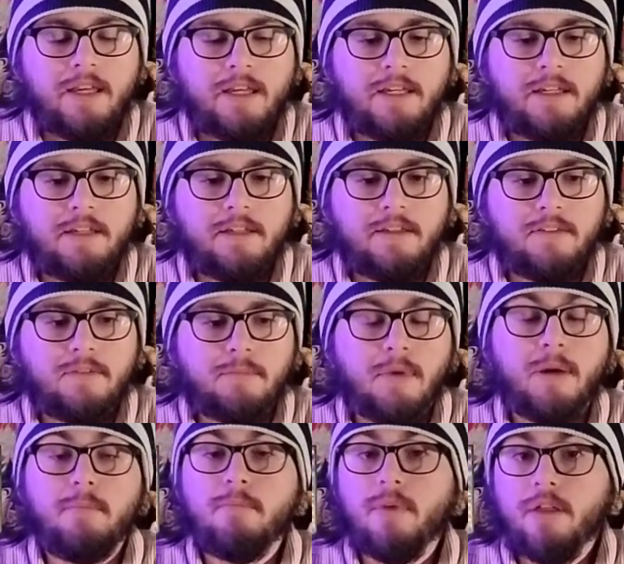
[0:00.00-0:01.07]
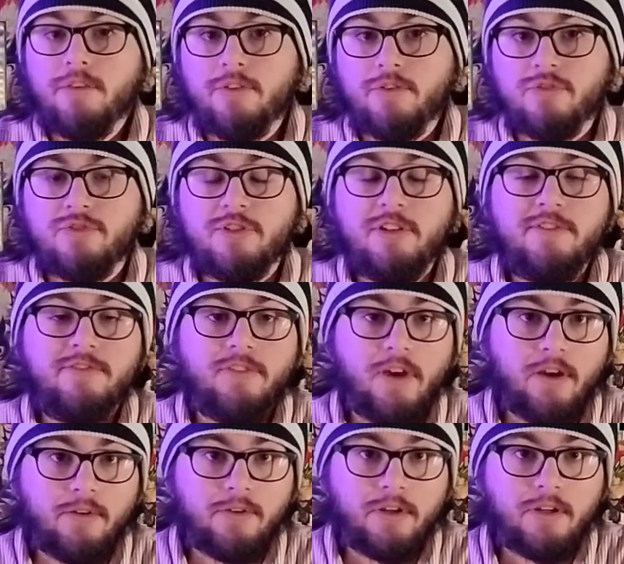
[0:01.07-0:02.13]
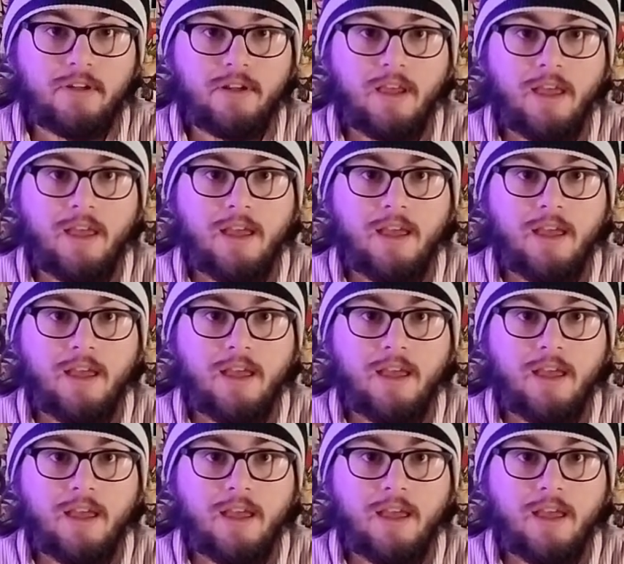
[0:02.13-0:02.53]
and my mother she found it,